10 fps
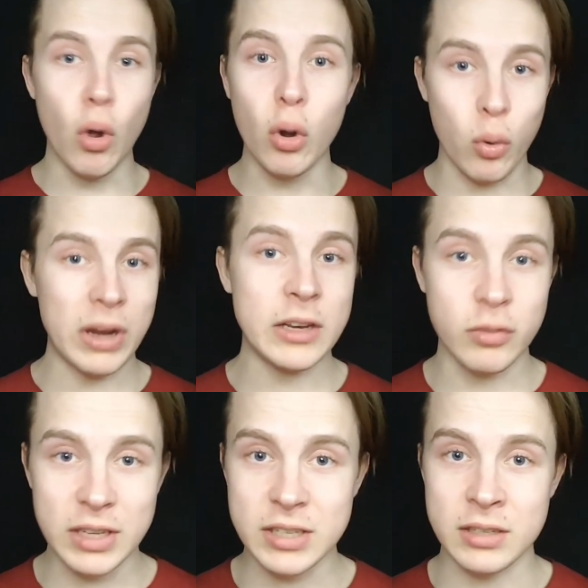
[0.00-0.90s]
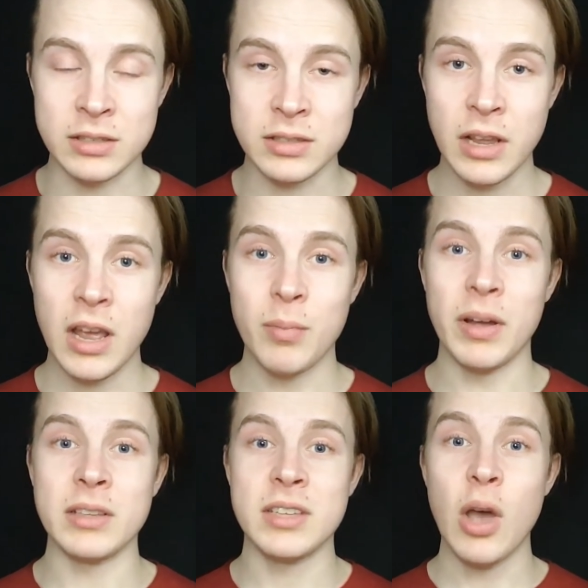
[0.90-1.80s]
all great reasons,
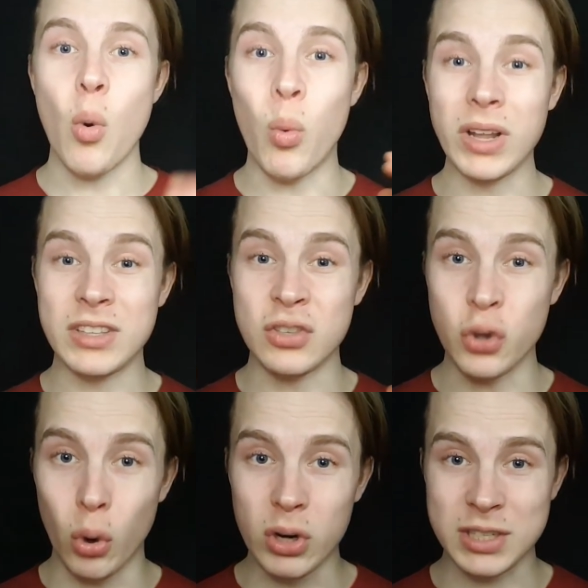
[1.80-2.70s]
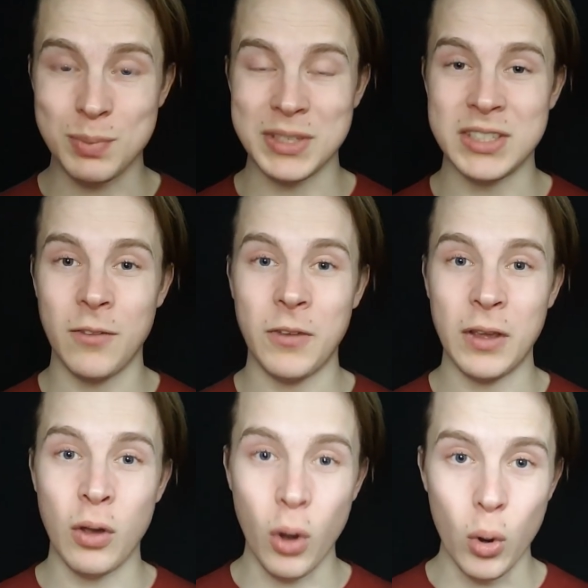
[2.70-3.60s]
but what your
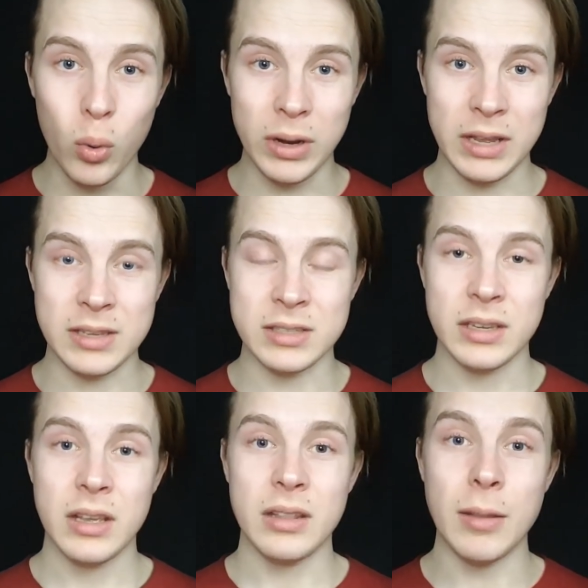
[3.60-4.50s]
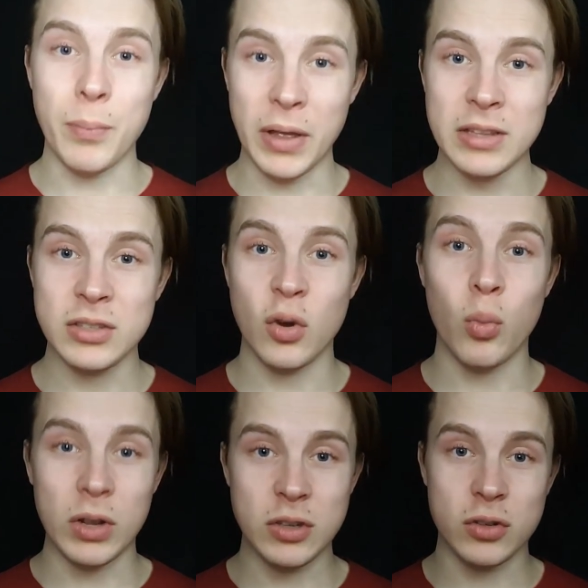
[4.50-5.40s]
specific goal is depends on
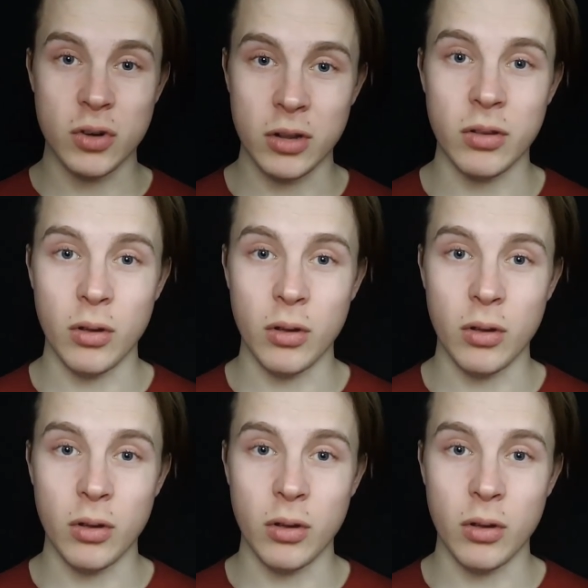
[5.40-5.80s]
what you're trying to